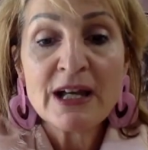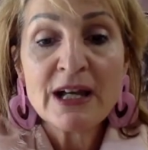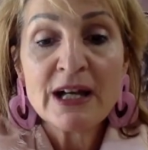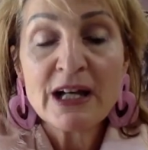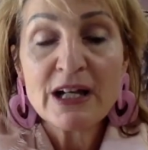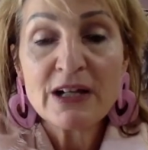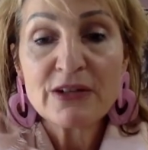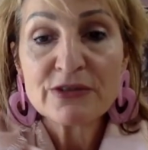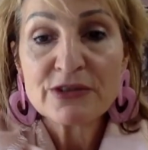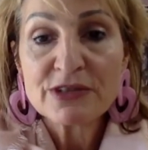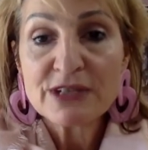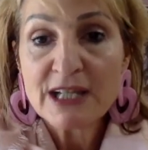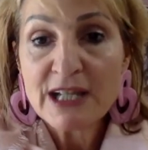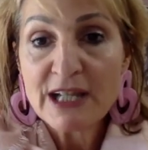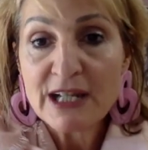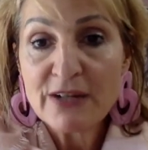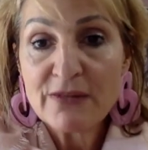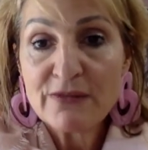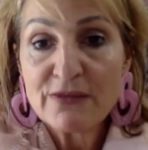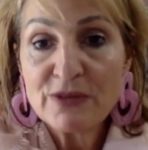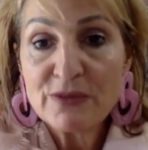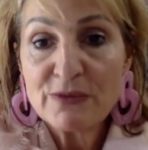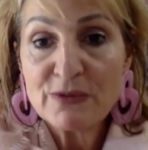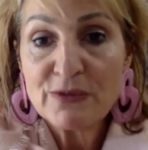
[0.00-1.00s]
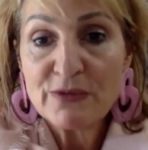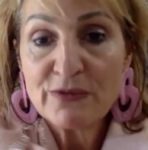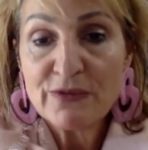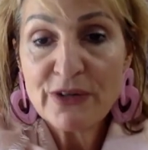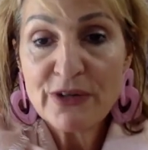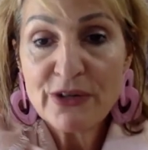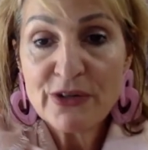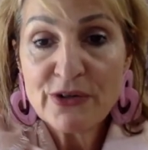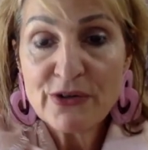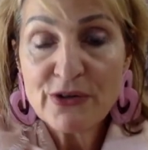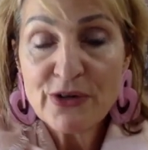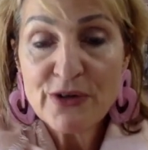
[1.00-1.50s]
I'll just add a few more
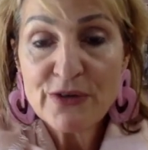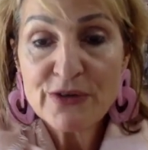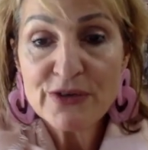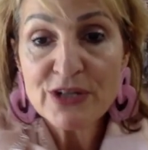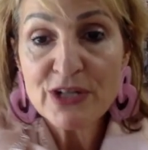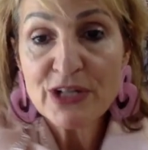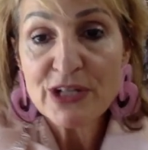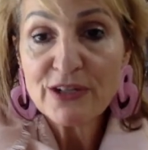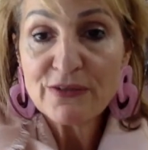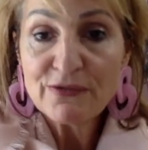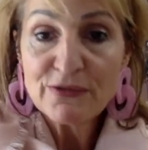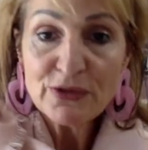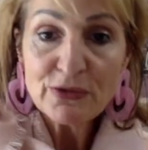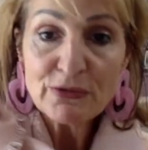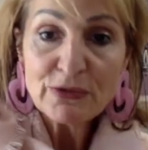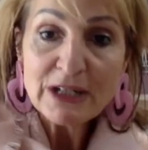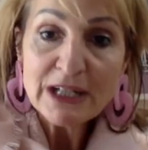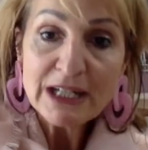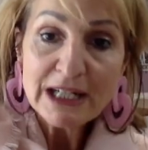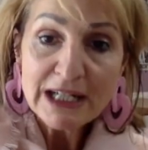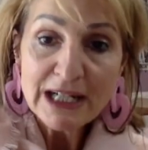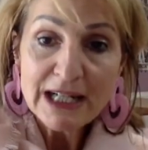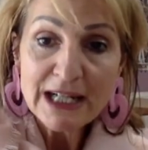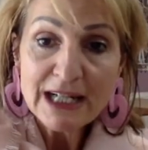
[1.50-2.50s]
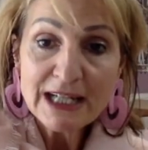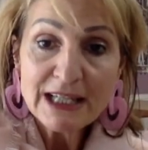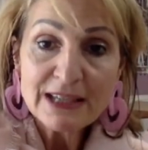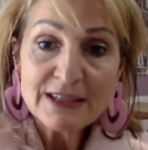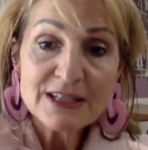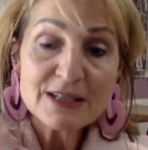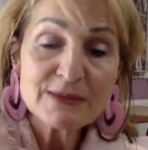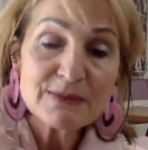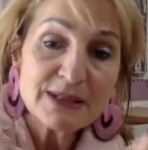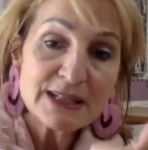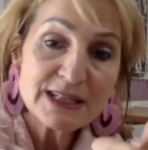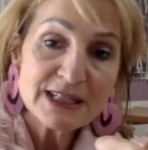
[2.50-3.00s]
photographs. So if you really like
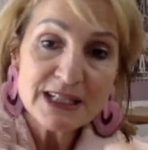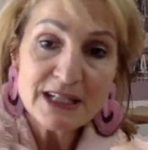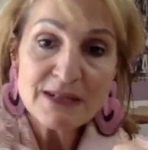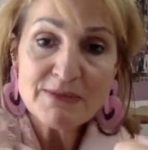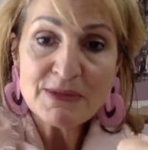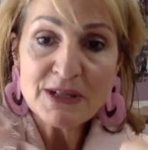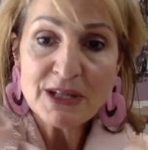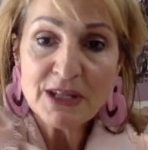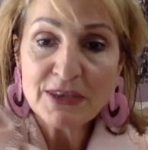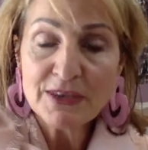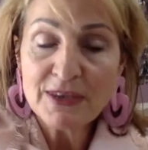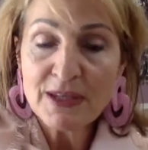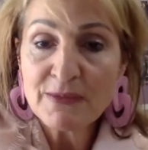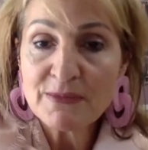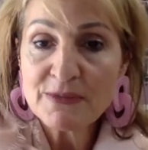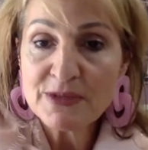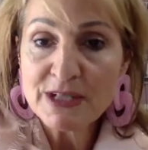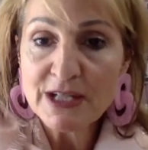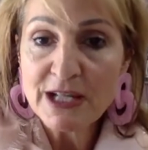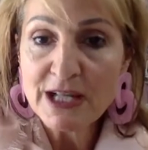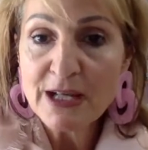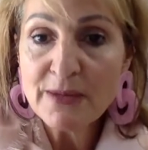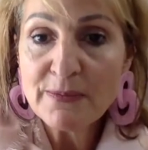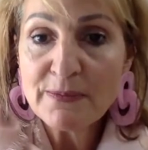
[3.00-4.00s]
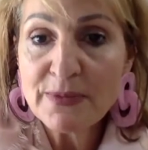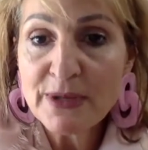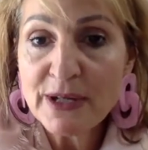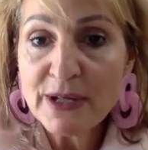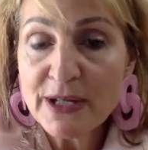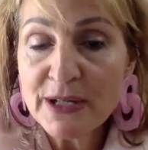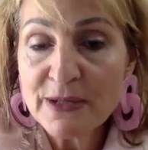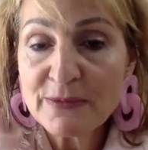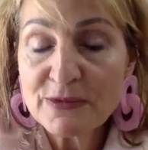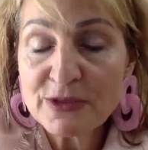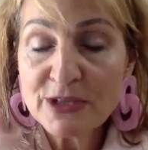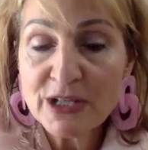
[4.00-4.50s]
this, please give me a thumbs up
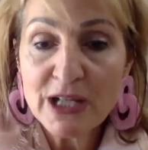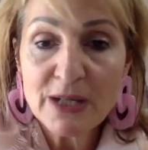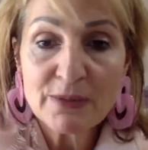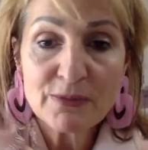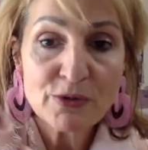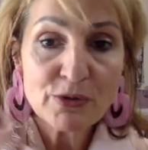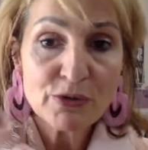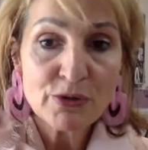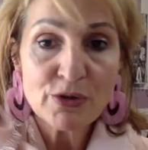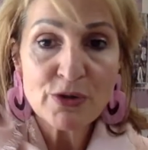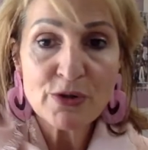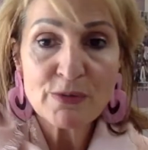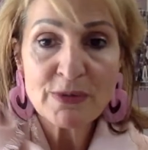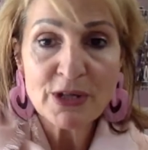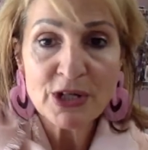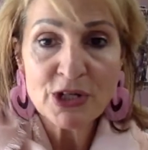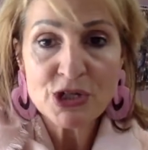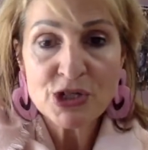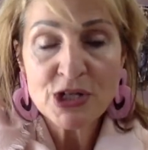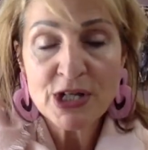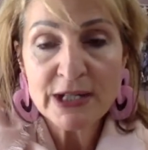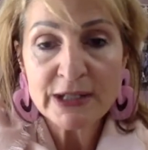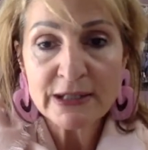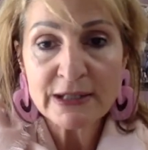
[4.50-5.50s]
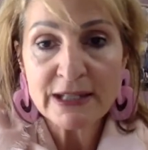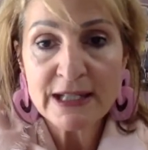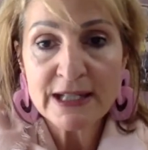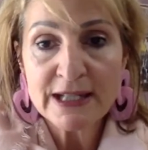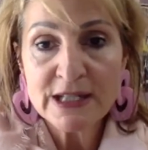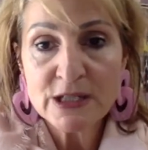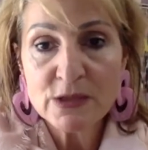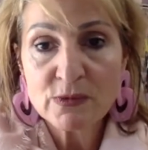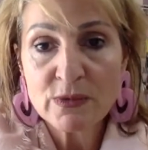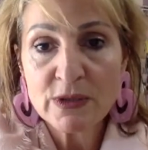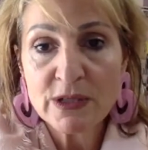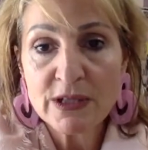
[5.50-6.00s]
to help grow my channel
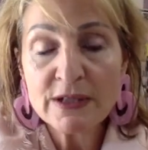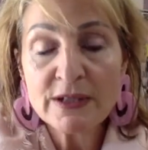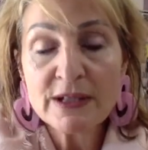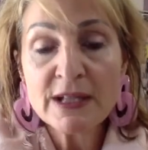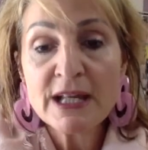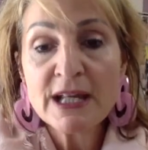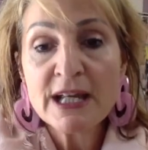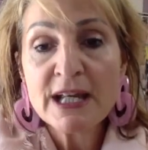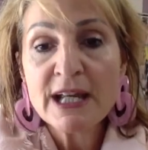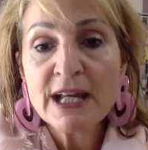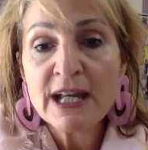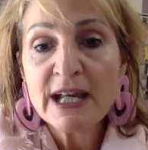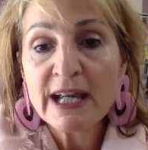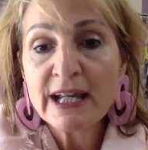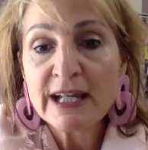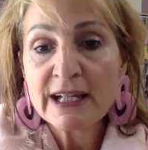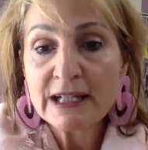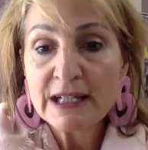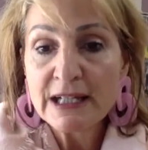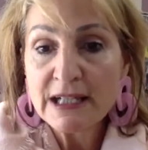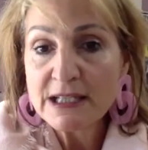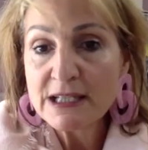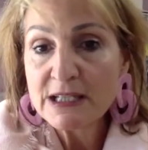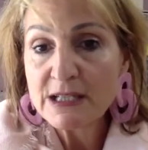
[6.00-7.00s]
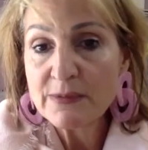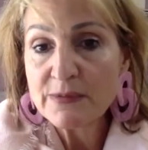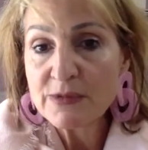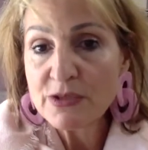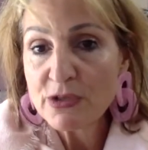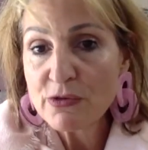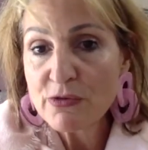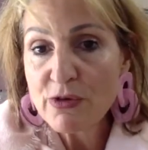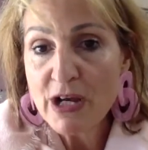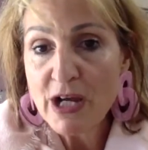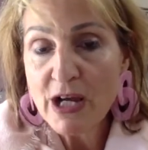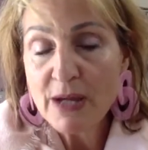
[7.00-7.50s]
as well. And click
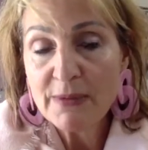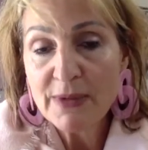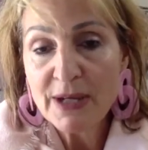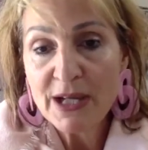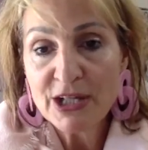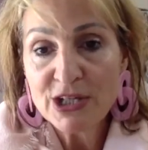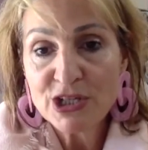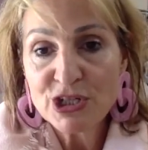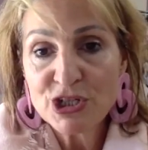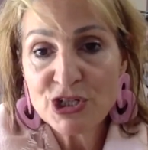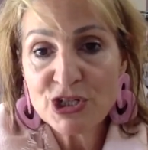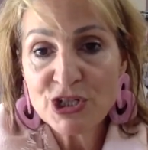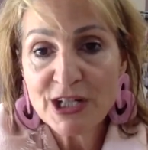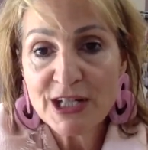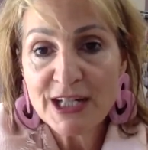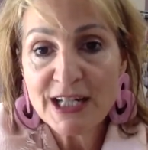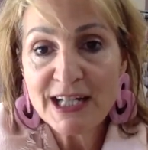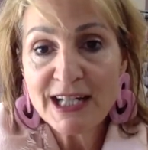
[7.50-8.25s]
subscribe and share.